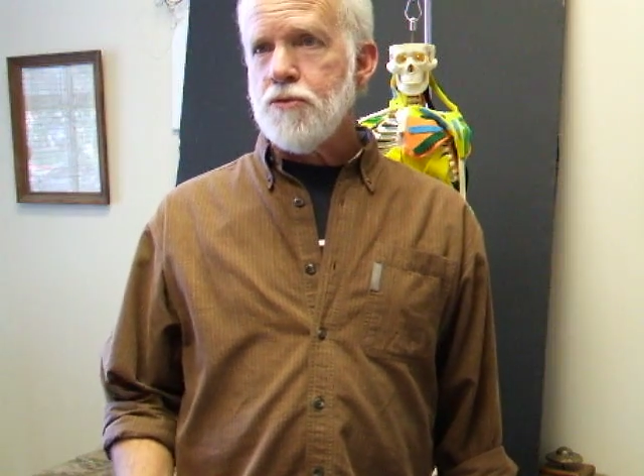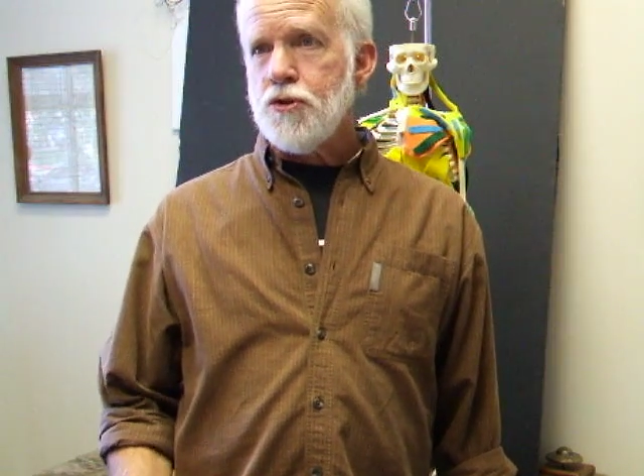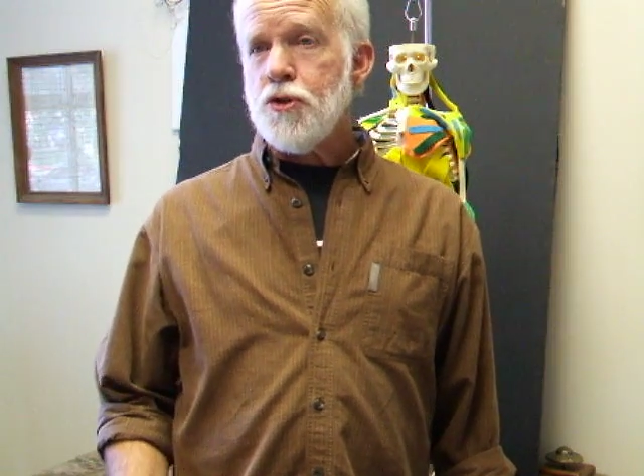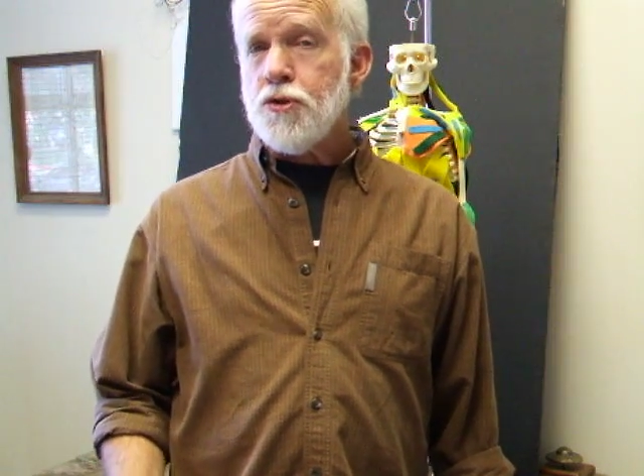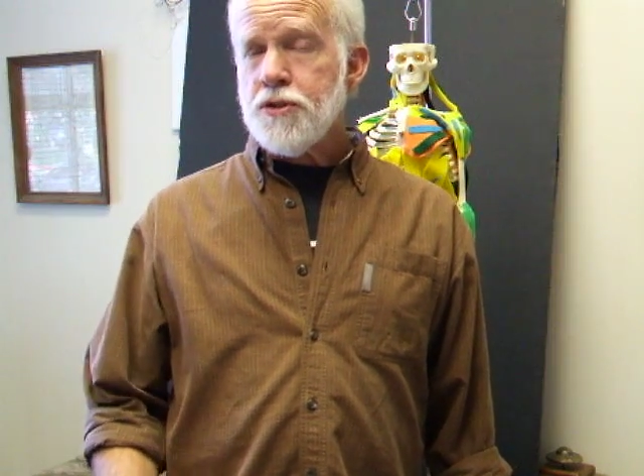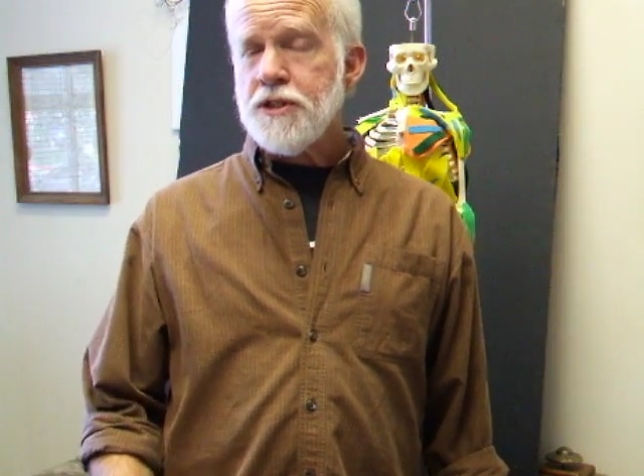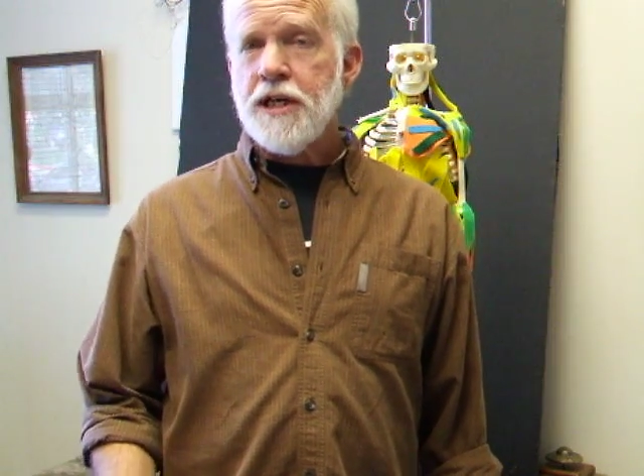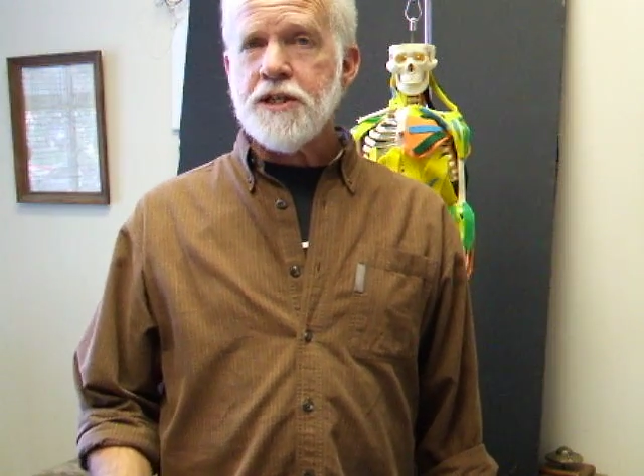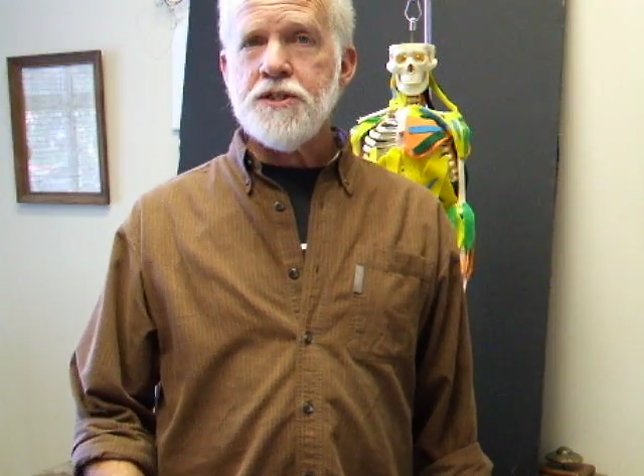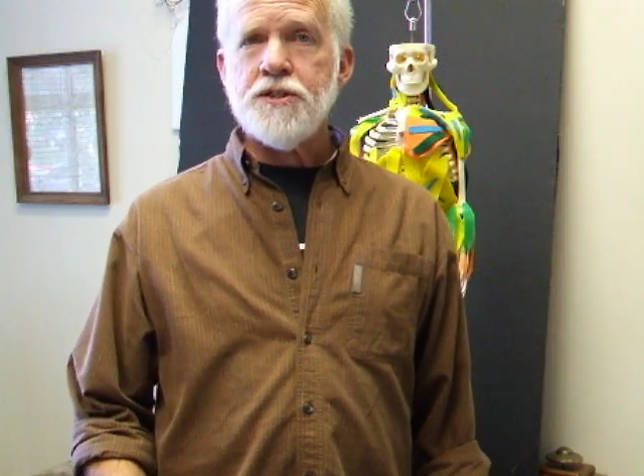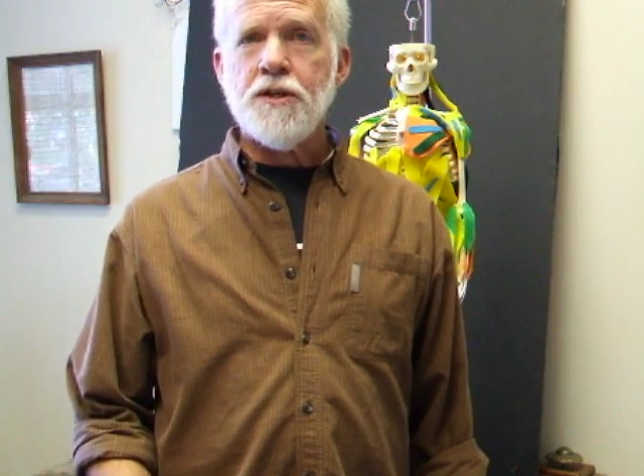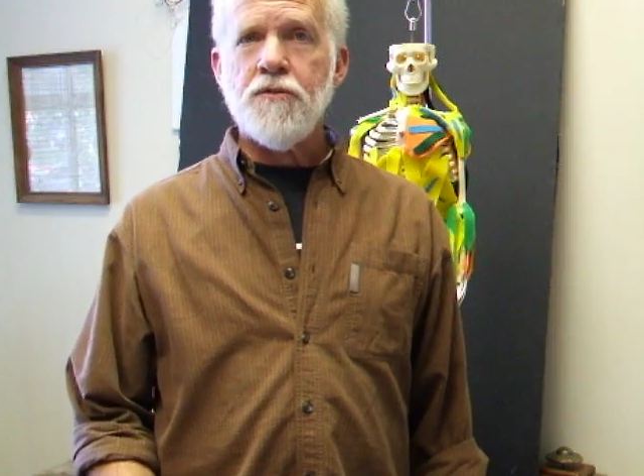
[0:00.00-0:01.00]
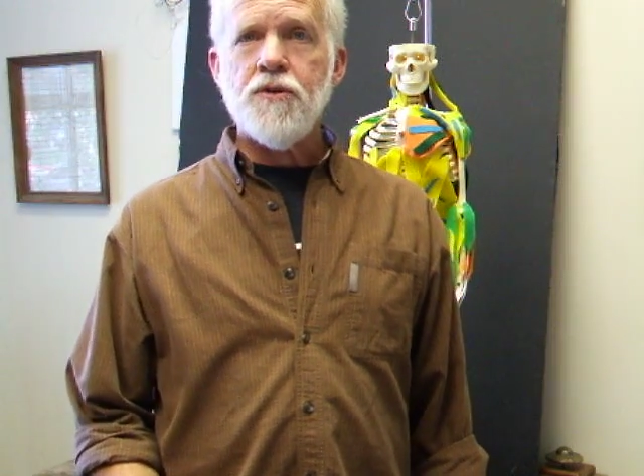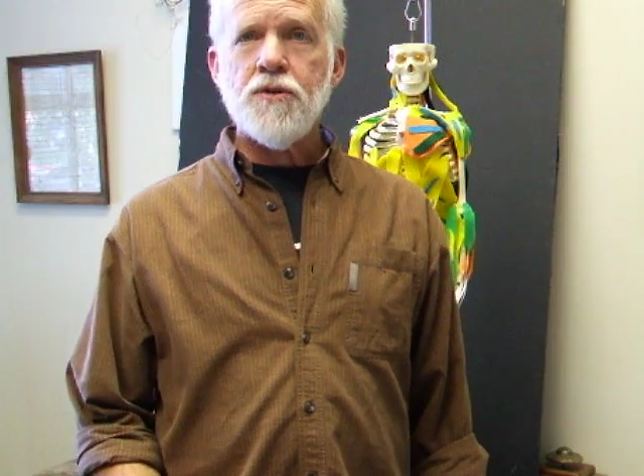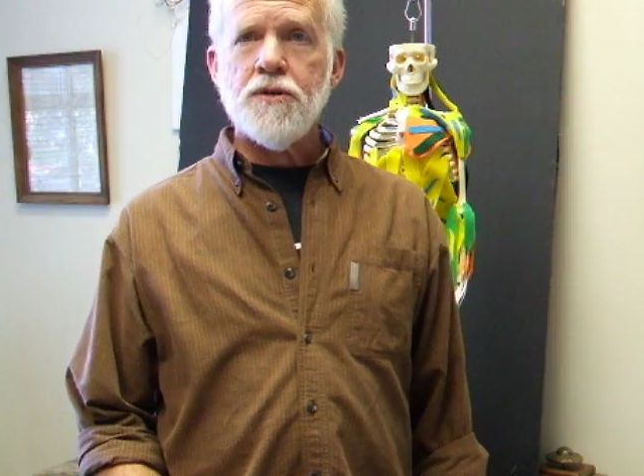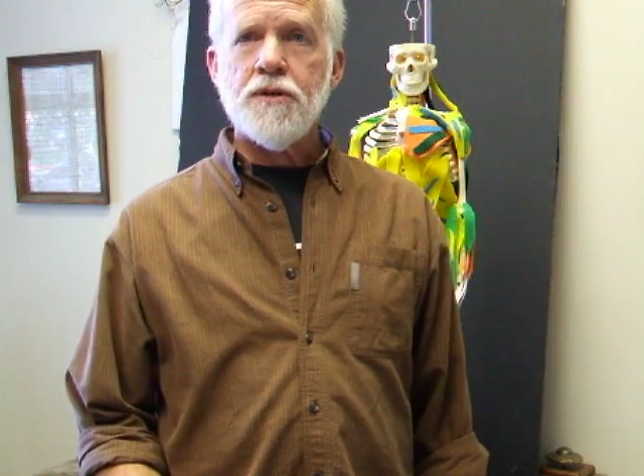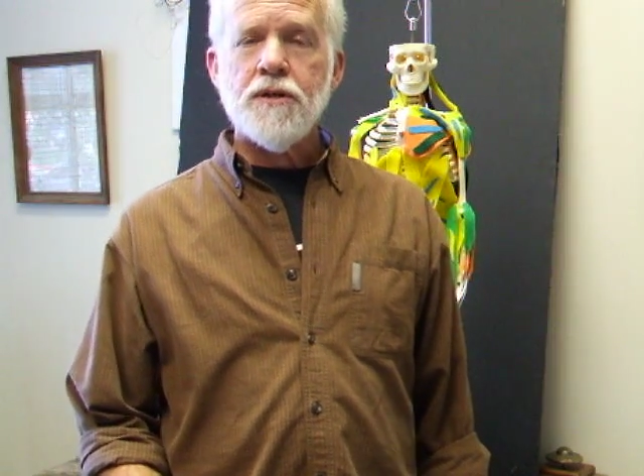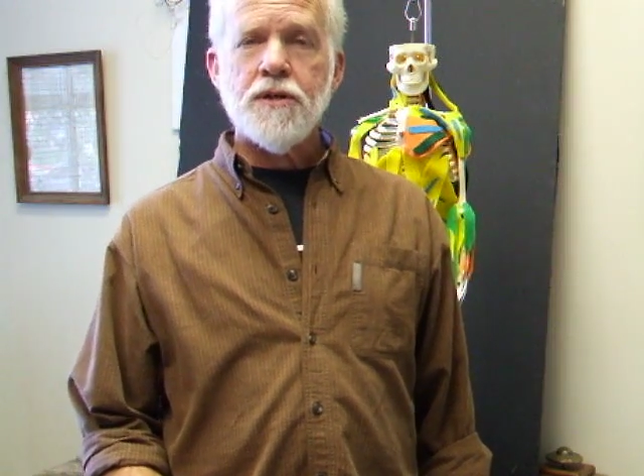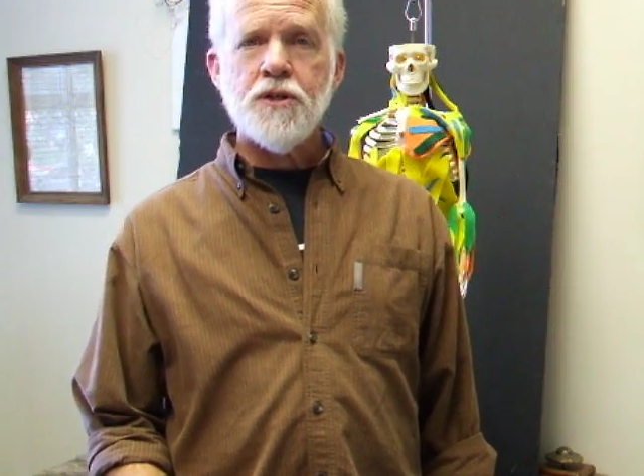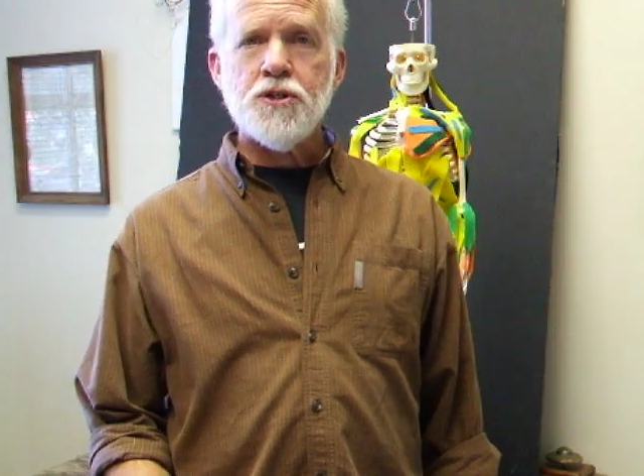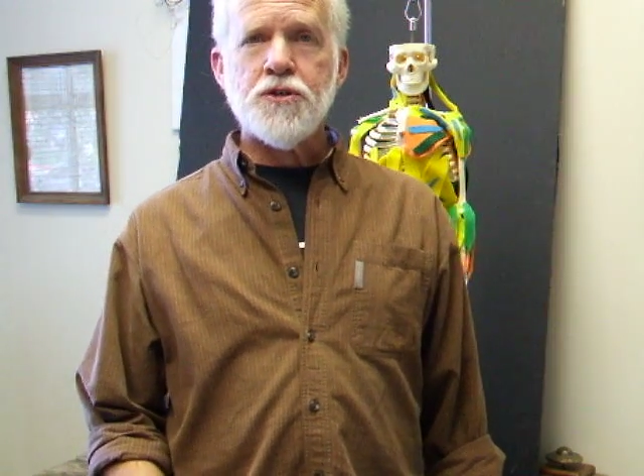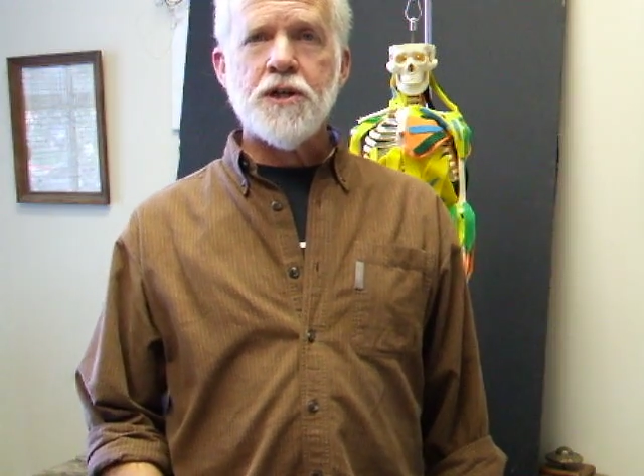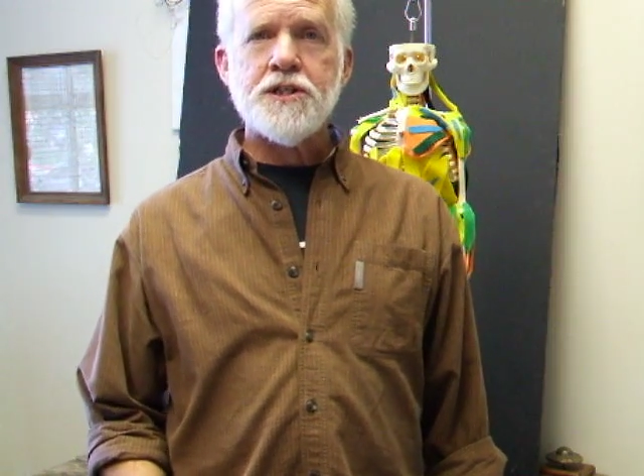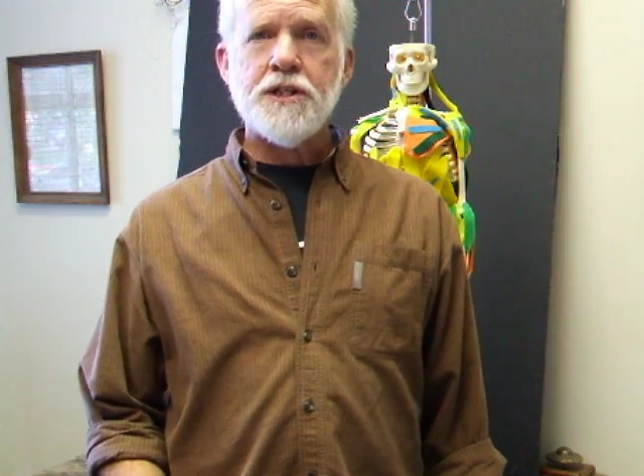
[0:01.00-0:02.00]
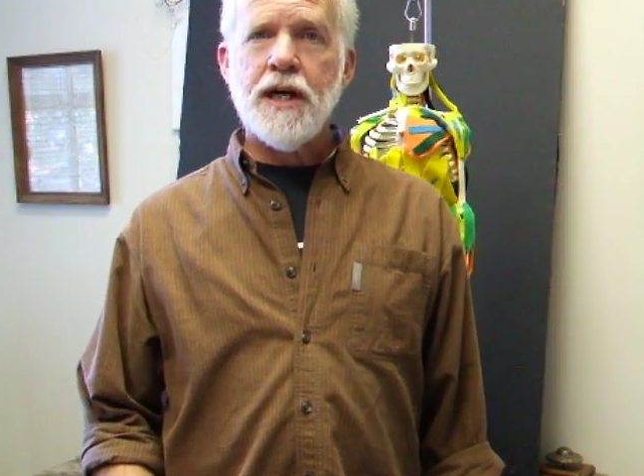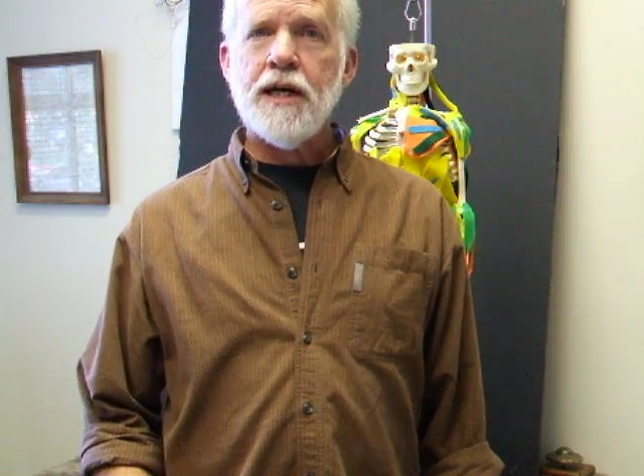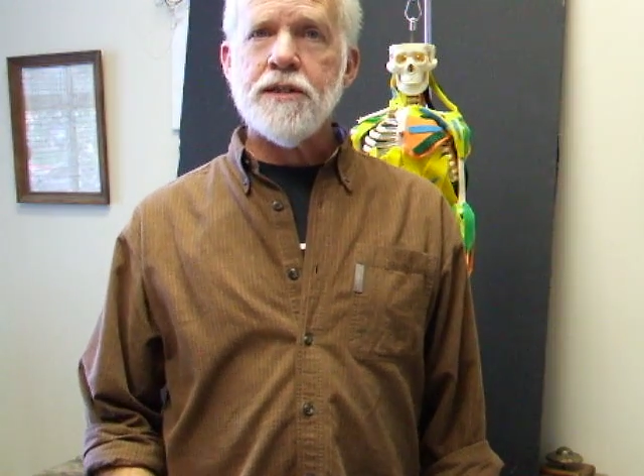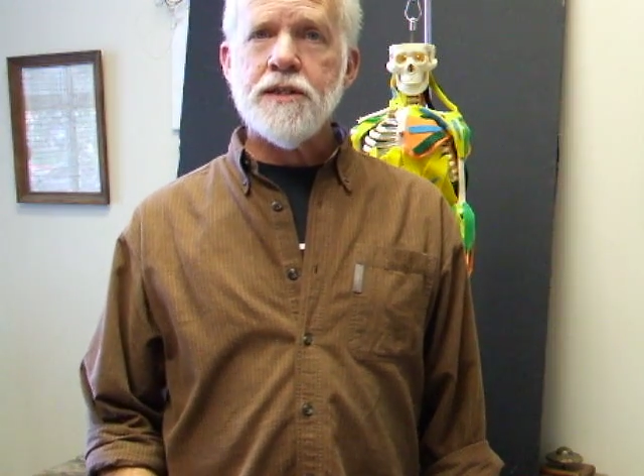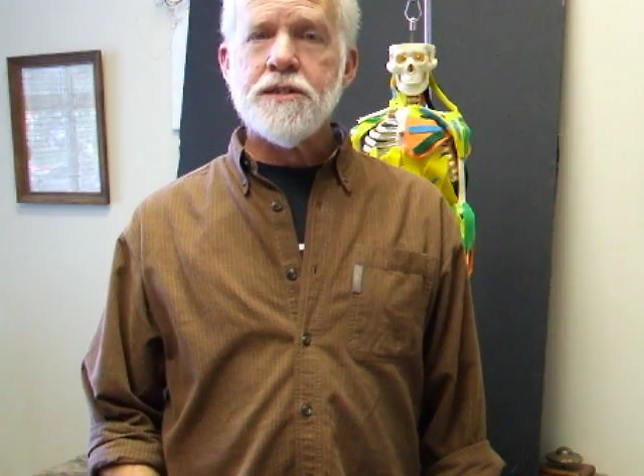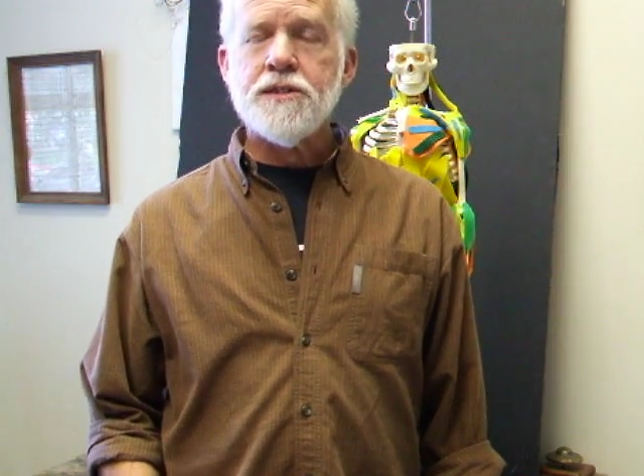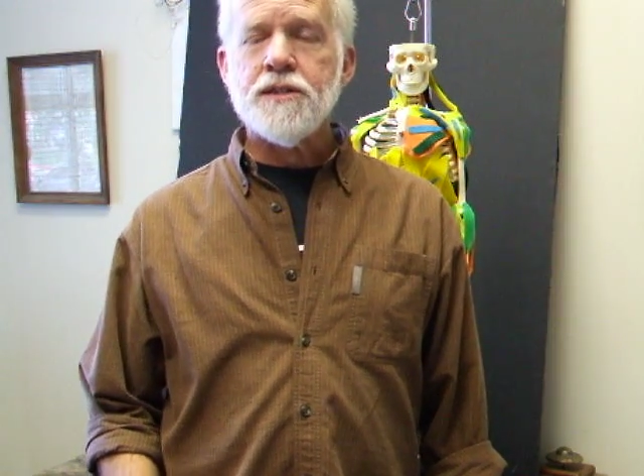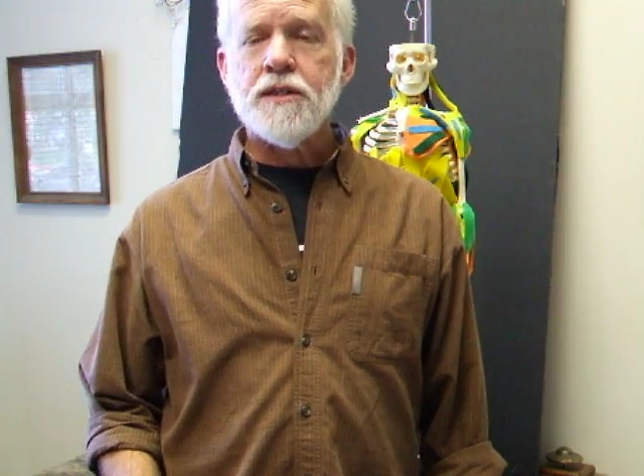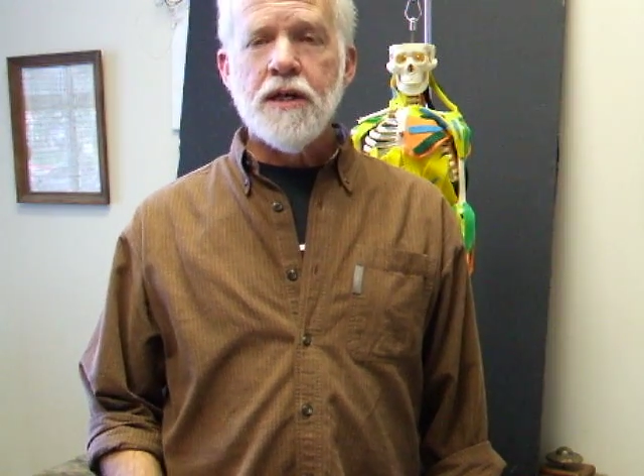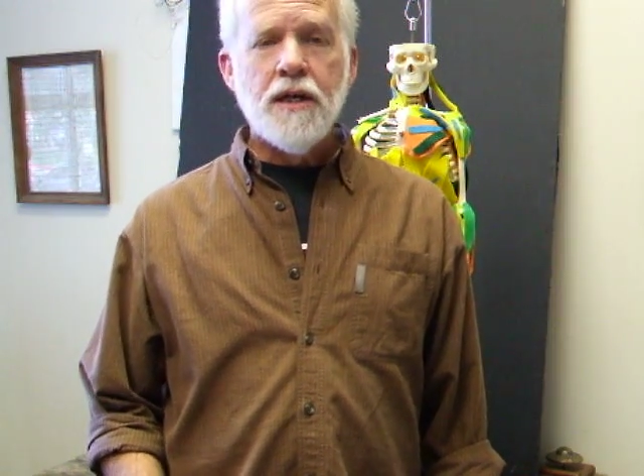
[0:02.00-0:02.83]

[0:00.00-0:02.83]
two sections of your construction atlas.